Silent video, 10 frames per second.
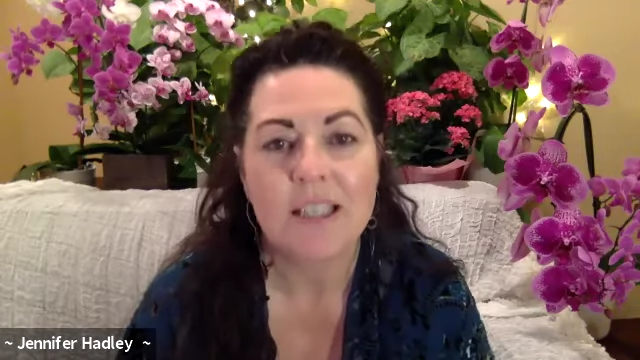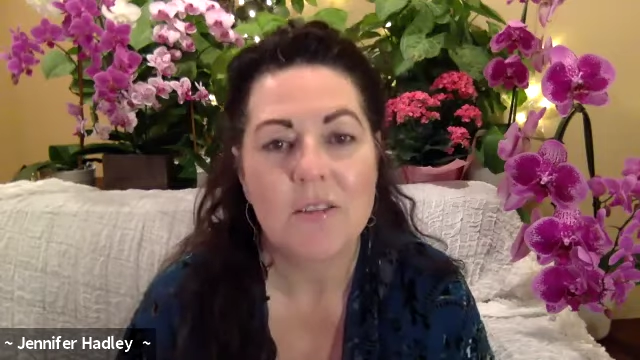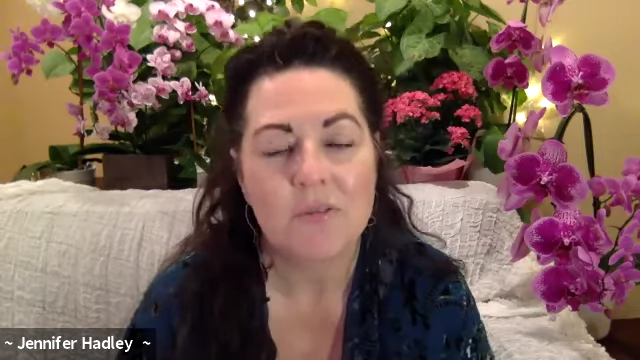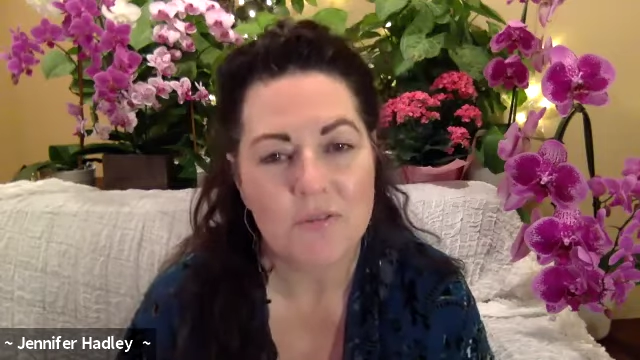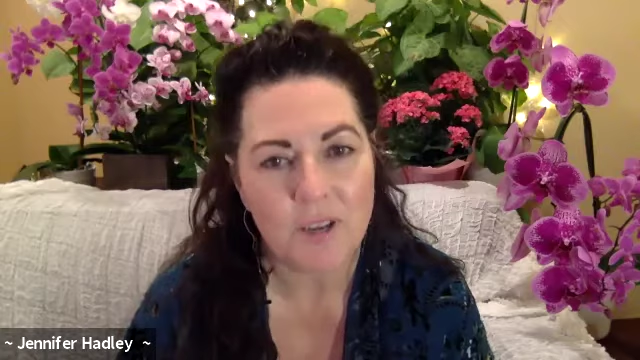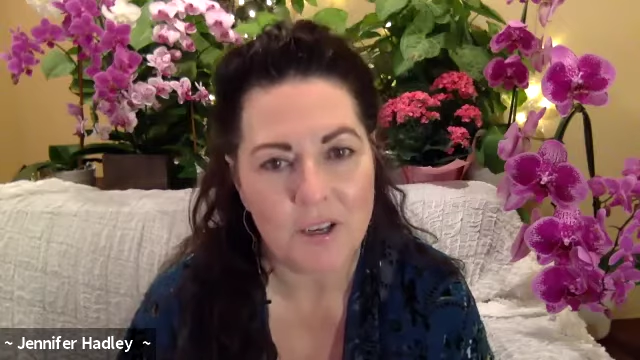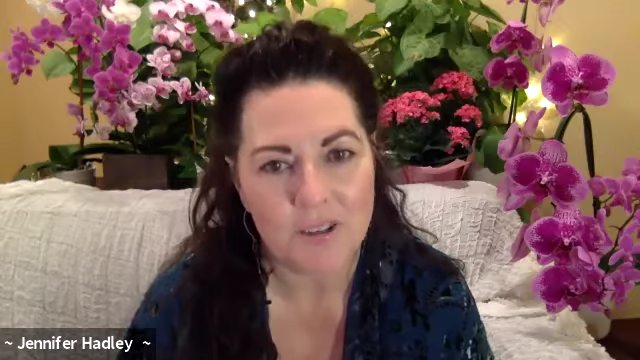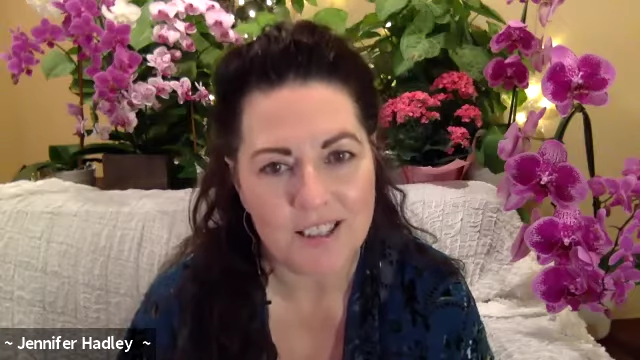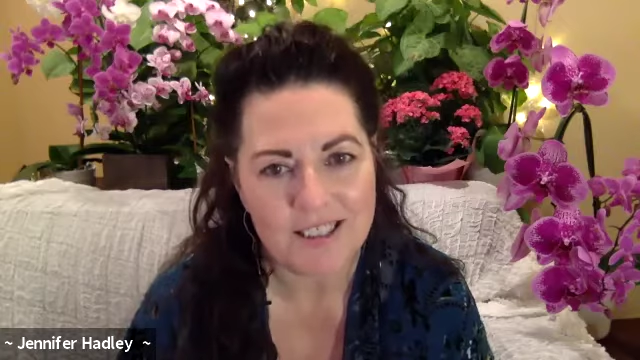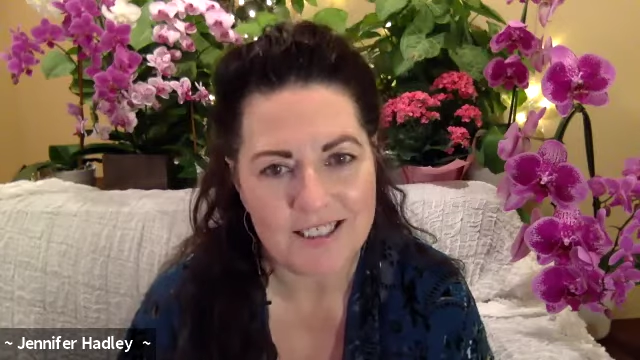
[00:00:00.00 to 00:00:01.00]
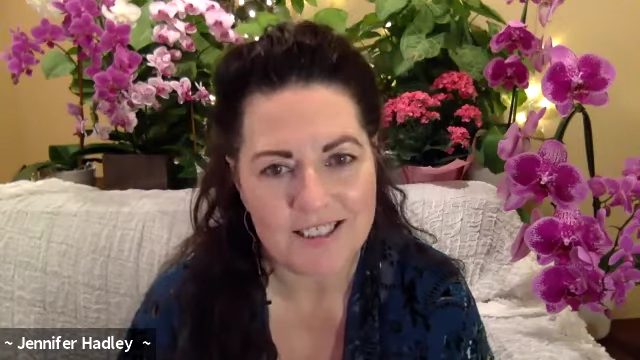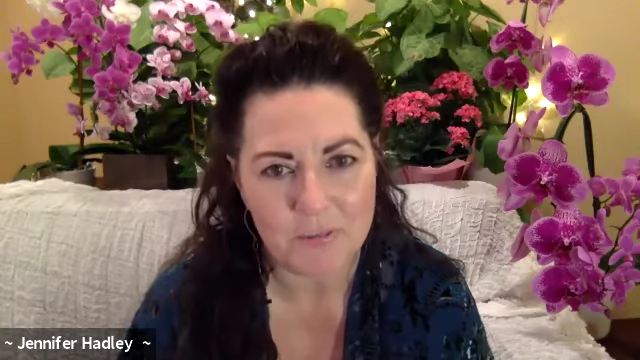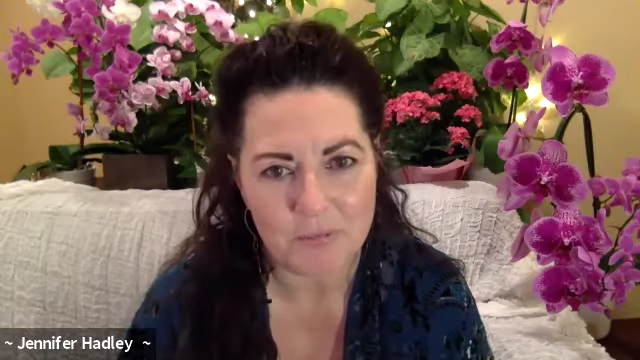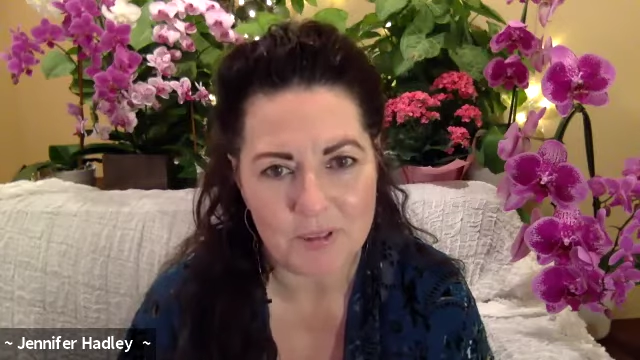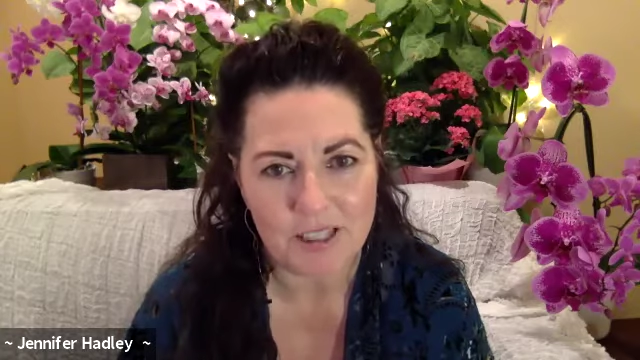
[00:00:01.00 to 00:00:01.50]
fairly
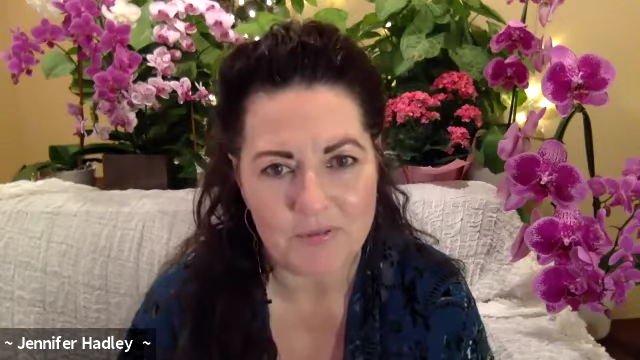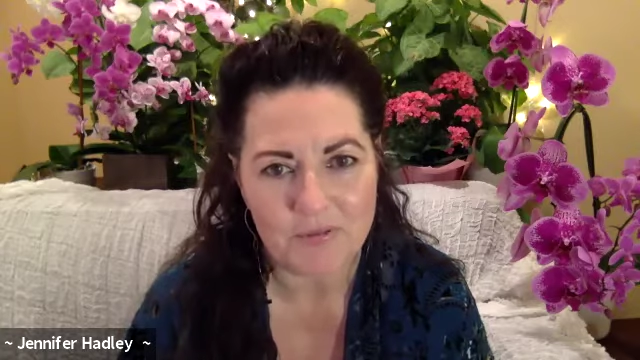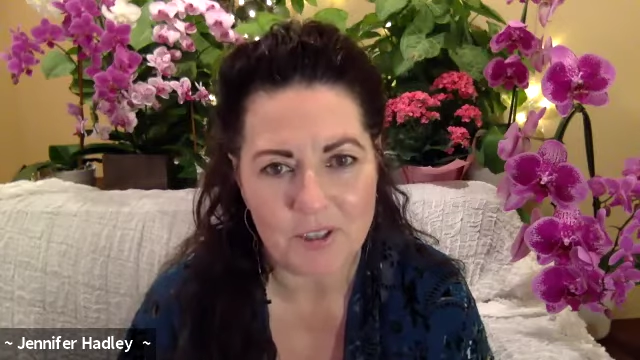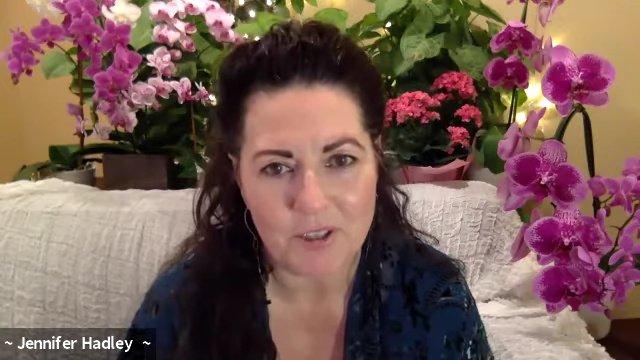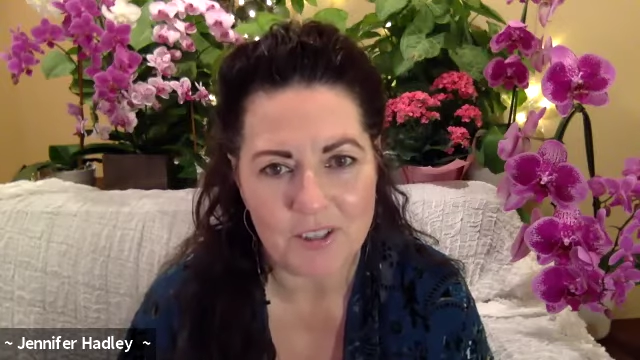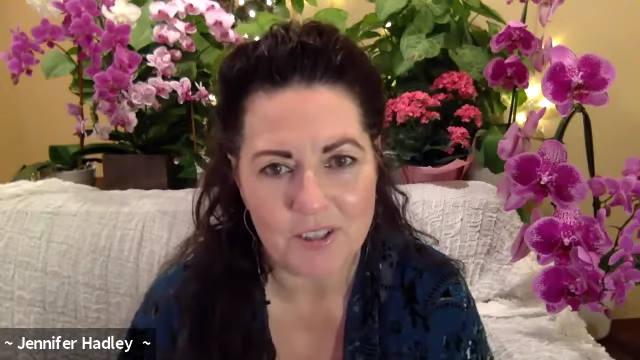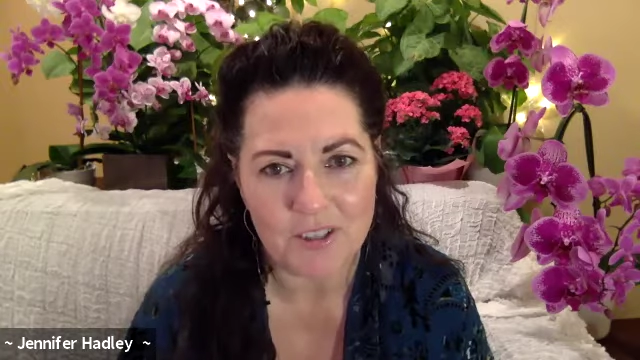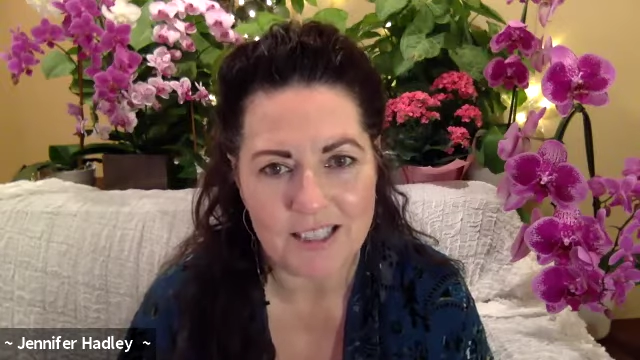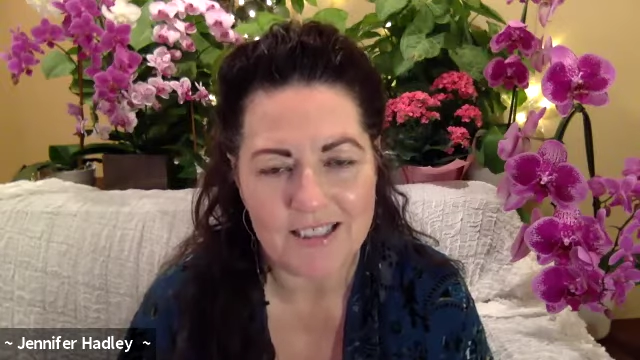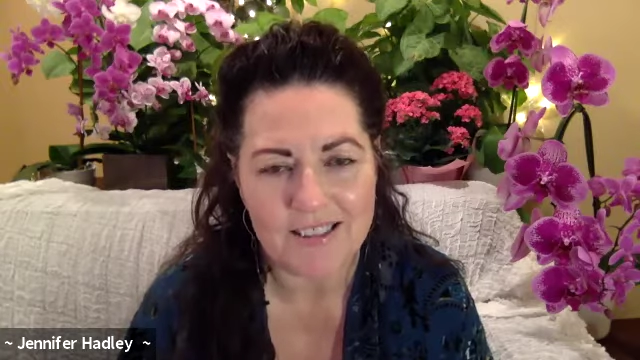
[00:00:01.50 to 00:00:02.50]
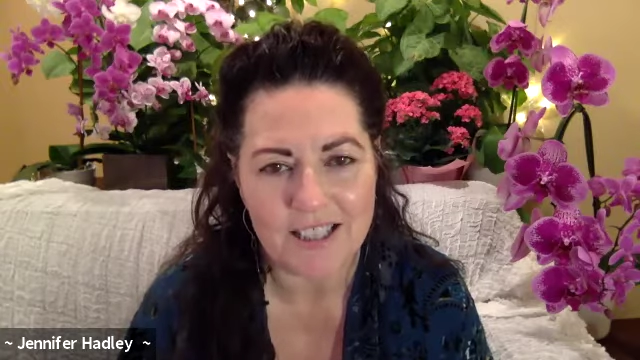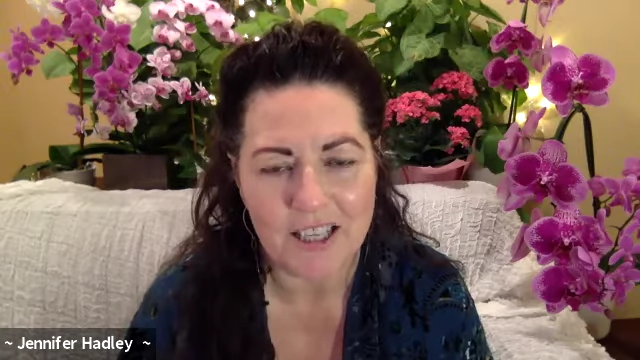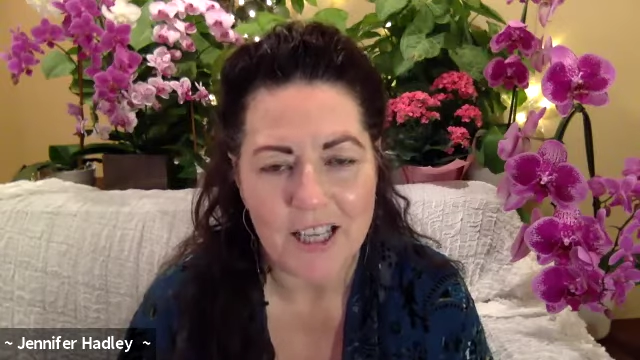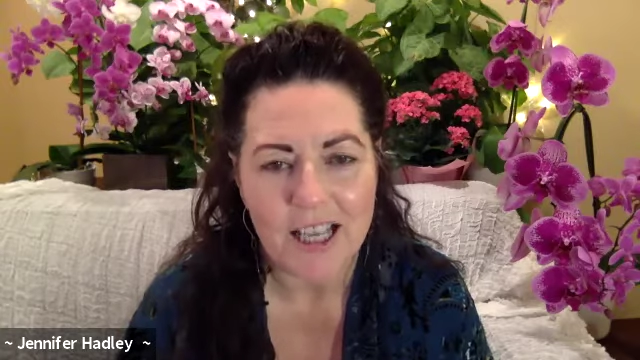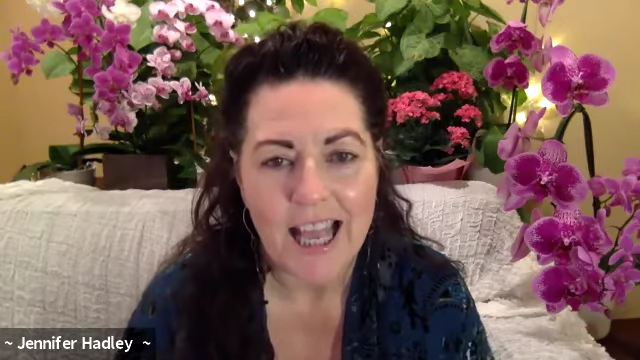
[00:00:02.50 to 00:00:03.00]
simply, fairly
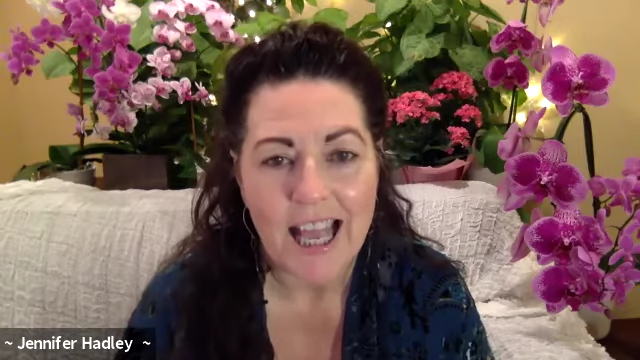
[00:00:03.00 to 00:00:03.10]
easily.